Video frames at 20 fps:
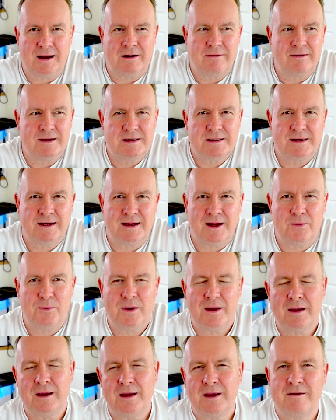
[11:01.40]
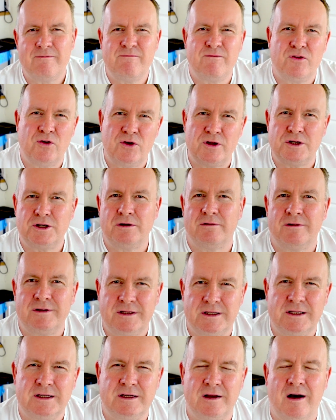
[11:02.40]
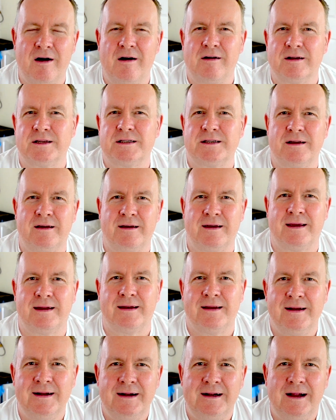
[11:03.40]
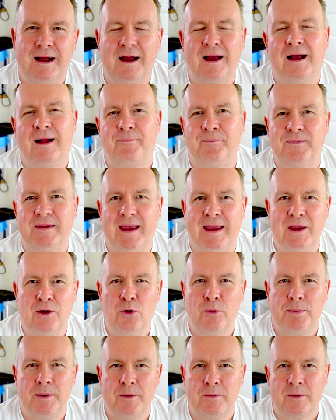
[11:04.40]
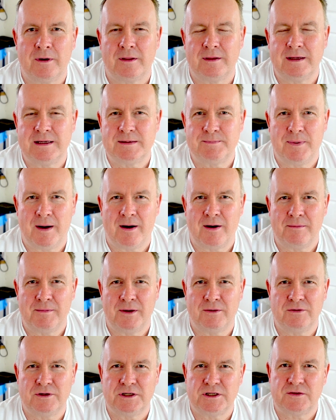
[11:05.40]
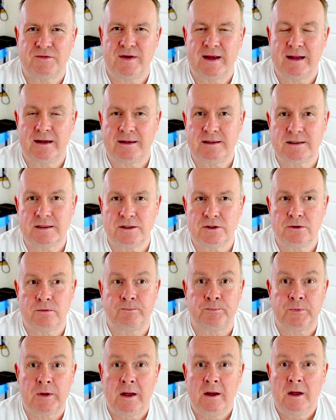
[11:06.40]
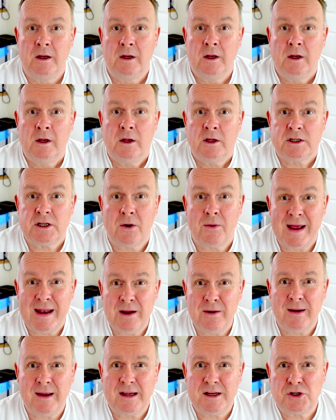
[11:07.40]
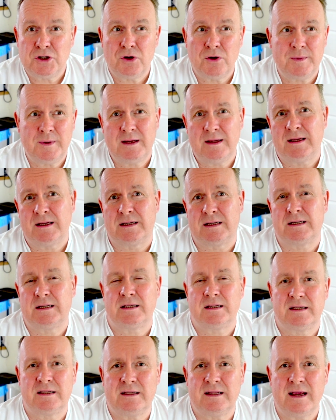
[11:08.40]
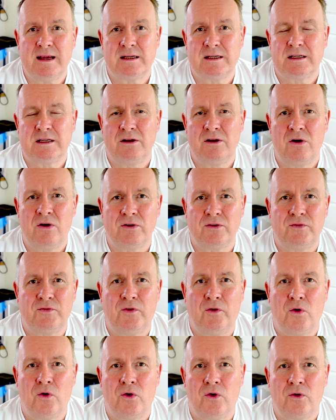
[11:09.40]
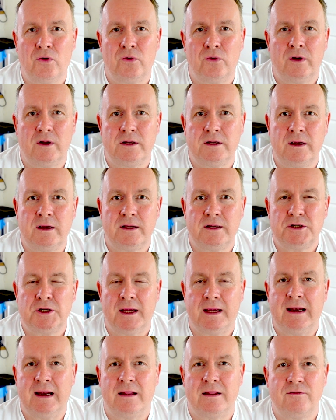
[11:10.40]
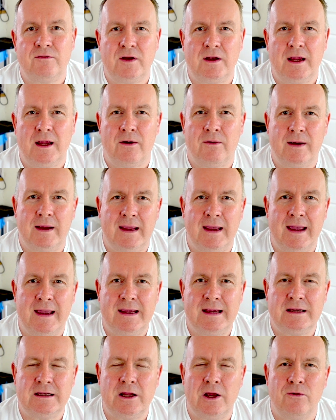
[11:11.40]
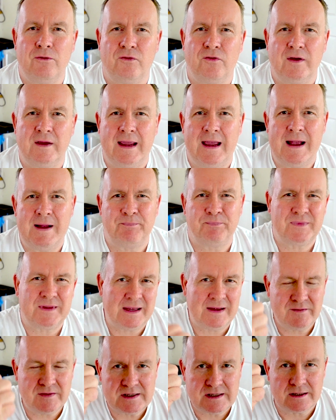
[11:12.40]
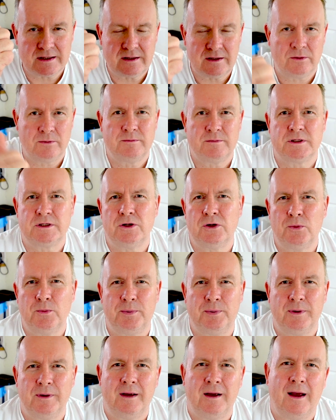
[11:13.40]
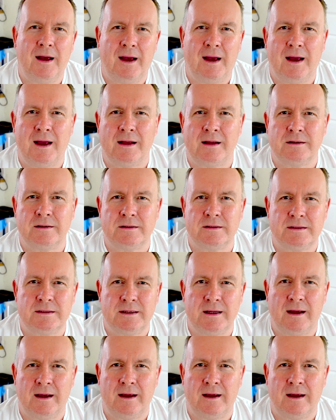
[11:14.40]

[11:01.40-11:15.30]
Chris, and I hope we can convert you onto the dark side and get you up in one of these paramotors fairly soon. So anyway, chubbies, thanks a lot for checking out the video again. Don't forget, give us a thumbs up and